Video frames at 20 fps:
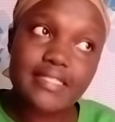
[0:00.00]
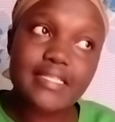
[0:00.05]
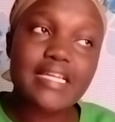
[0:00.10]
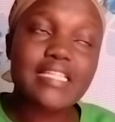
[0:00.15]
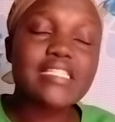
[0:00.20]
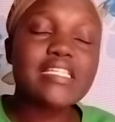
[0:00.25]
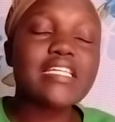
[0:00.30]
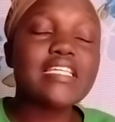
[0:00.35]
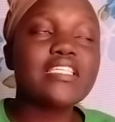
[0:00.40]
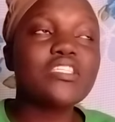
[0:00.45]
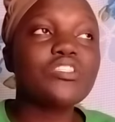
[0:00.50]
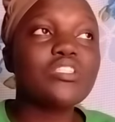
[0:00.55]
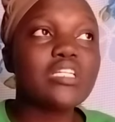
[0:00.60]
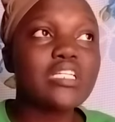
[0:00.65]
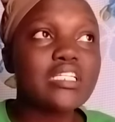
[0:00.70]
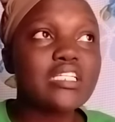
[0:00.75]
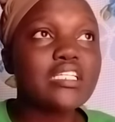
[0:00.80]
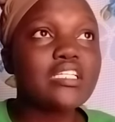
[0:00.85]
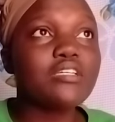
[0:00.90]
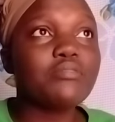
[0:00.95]
Sasha is
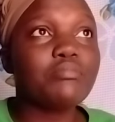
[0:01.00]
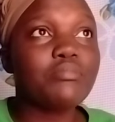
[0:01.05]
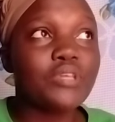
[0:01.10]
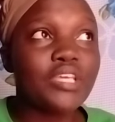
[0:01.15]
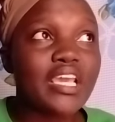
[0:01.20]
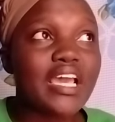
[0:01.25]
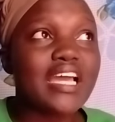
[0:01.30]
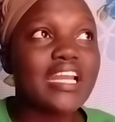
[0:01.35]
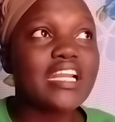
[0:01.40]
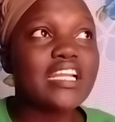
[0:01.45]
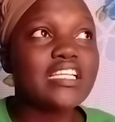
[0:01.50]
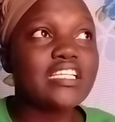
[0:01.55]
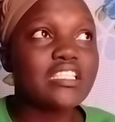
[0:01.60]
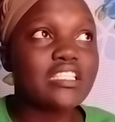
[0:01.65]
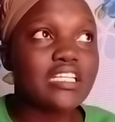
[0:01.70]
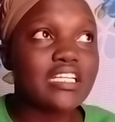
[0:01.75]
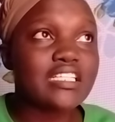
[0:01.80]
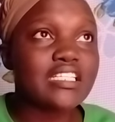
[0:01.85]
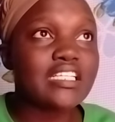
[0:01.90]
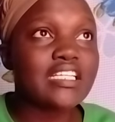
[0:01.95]
threatening me and I'm
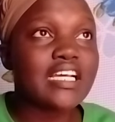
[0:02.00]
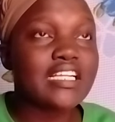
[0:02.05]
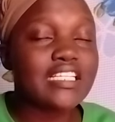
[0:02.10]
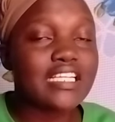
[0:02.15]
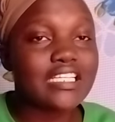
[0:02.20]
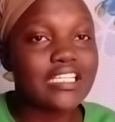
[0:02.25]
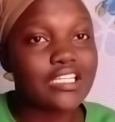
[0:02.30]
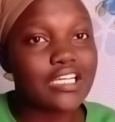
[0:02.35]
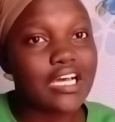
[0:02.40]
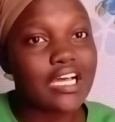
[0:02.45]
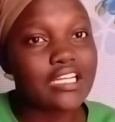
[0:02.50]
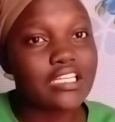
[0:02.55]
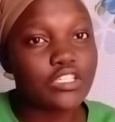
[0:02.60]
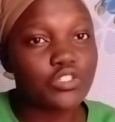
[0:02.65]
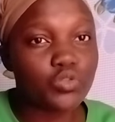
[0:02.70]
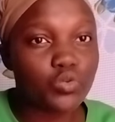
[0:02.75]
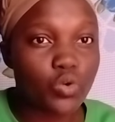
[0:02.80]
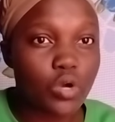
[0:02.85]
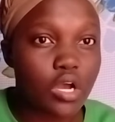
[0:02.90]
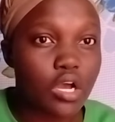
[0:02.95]
threatened at
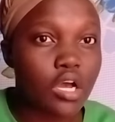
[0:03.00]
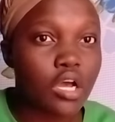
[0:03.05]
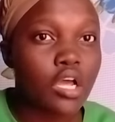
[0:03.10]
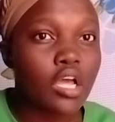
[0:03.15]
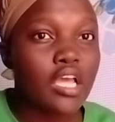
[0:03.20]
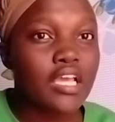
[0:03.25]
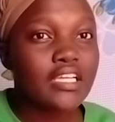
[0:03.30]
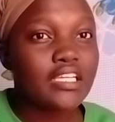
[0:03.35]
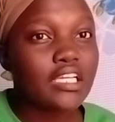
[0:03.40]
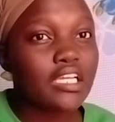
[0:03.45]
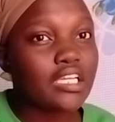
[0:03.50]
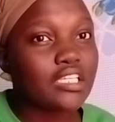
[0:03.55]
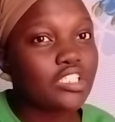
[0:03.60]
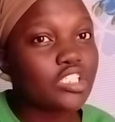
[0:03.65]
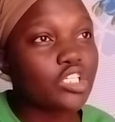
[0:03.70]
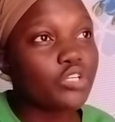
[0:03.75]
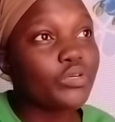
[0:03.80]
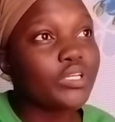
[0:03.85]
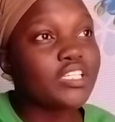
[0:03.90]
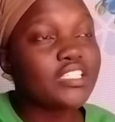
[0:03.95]
a
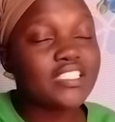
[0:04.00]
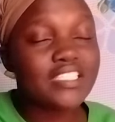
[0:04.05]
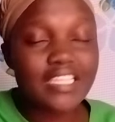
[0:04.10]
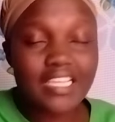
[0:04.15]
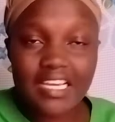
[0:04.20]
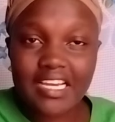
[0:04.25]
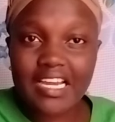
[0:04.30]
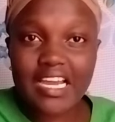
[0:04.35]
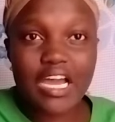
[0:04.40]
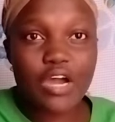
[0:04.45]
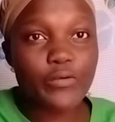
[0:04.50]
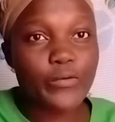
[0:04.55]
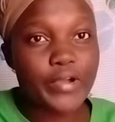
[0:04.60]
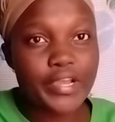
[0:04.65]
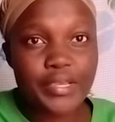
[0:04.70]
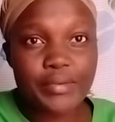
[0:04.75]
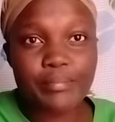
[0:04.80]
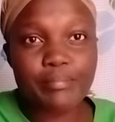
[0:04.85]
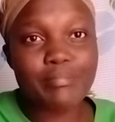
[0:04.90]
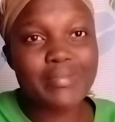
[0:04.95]
she will take
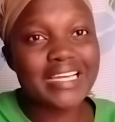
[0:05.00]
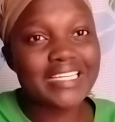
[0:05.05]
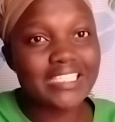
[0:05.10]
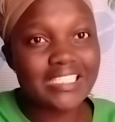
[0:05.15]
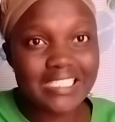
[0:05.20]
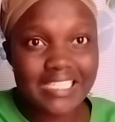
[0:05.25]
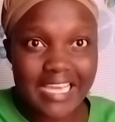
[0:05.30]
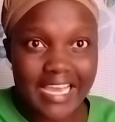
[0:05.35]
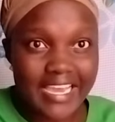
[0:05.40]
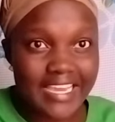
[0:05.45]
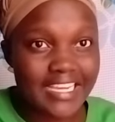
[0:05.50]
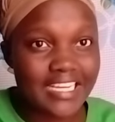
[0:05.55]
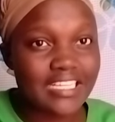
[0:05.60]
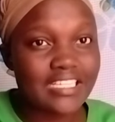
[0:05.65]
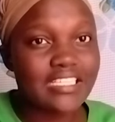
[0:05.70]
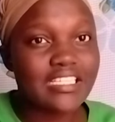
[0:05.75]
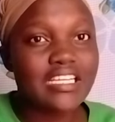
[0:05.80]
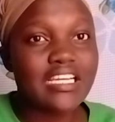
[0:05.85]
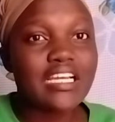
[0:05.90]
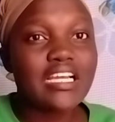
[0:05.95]
away my
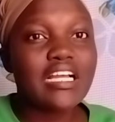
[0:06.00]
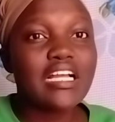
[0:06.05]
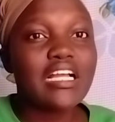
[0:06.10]
child